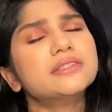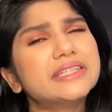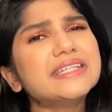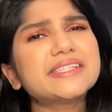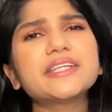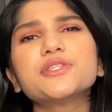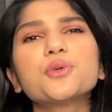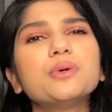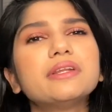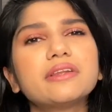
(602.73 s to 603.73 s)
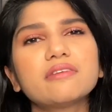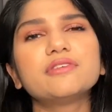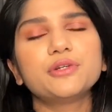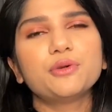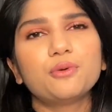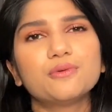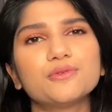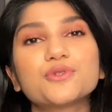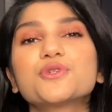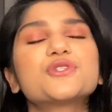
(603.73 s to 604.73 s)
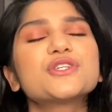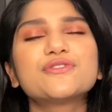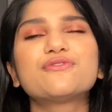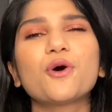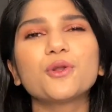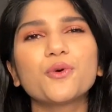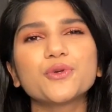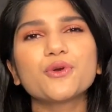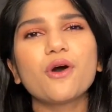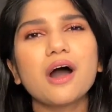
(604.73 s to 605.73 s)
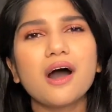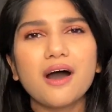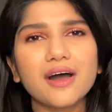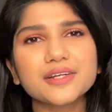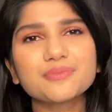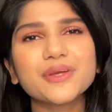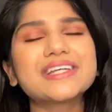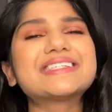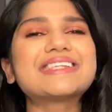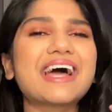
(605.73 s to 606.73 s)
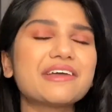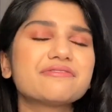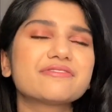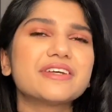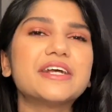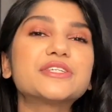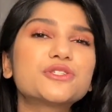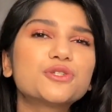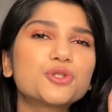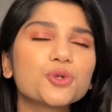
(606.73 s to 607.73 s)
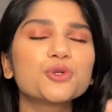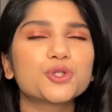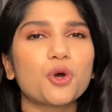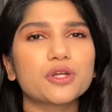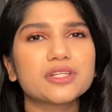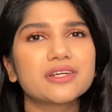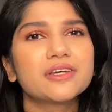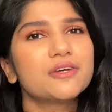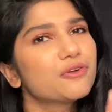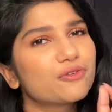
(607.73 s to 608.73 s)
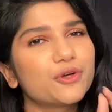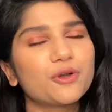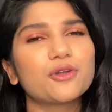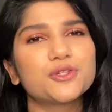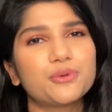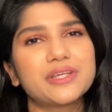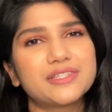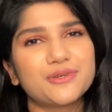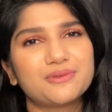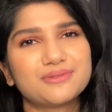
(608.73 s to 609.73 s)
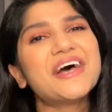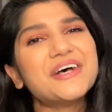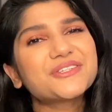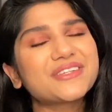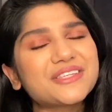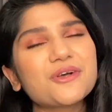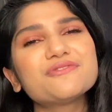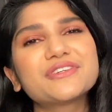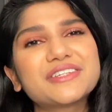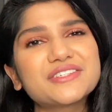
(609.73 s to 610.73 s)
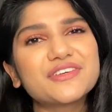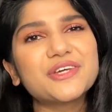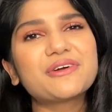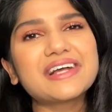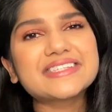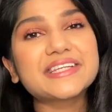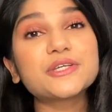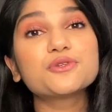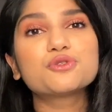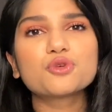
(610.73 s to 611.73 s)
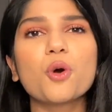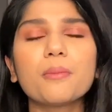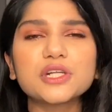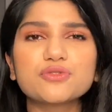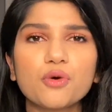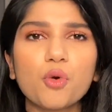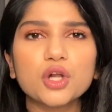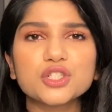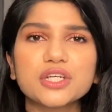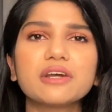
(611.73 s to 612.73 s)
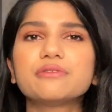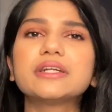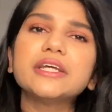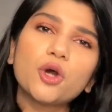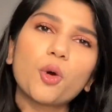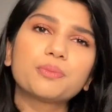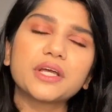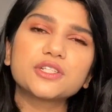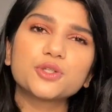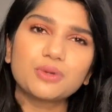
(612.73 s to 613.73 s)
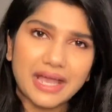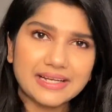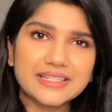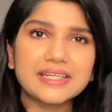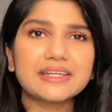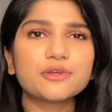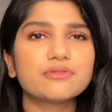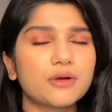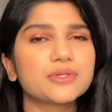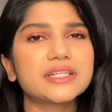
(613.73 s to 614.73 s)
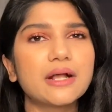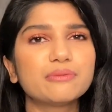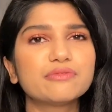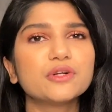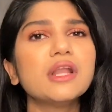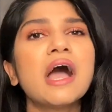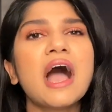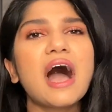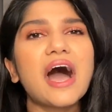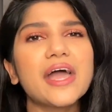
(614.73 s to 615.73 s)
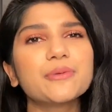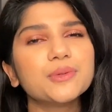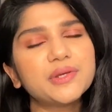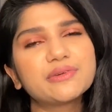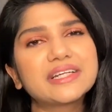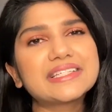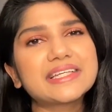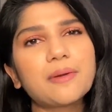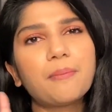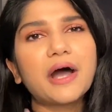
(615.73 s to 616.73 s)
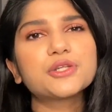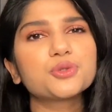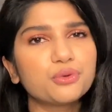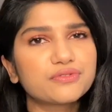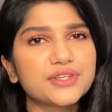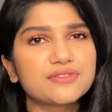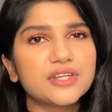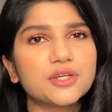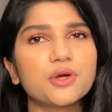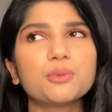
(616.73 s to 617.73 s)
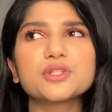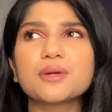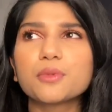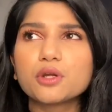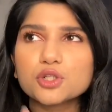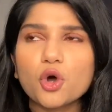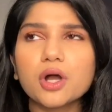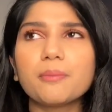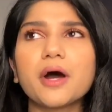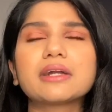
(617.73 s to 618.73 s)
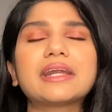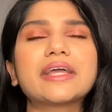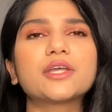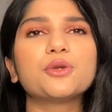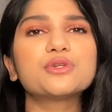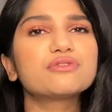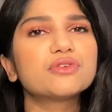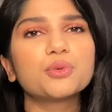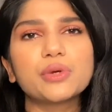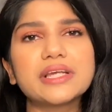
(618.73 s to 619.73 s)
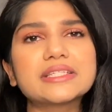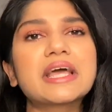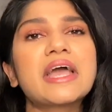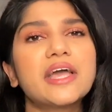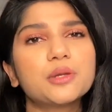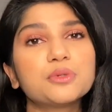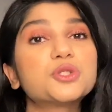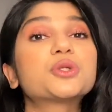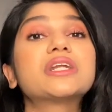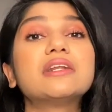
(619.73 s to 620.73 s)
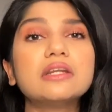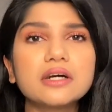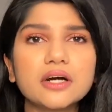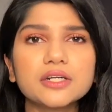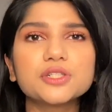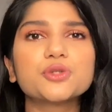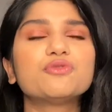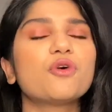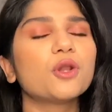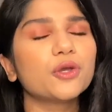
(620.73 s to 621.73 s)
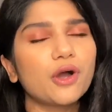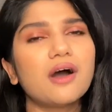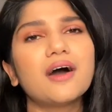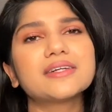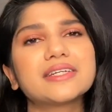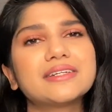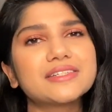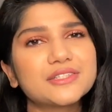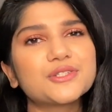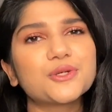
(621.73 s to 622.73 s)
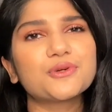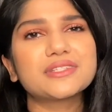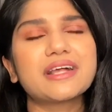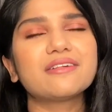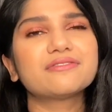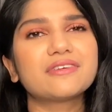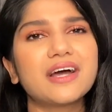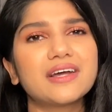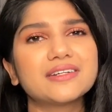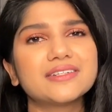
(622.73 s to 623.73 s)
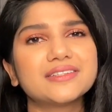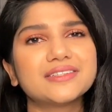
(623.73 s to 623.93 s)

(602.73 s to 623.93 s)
These things you will never know. So just follow your heart, because life is too short for not doing so. So that's all for this video, guys. Thank you so much for watching. I really hope that you liked it and you found it helpful. I will be releasing a part 2 of this video in which I'm going to talk about different ways in which you can learn to follow your heart and listen to yourself and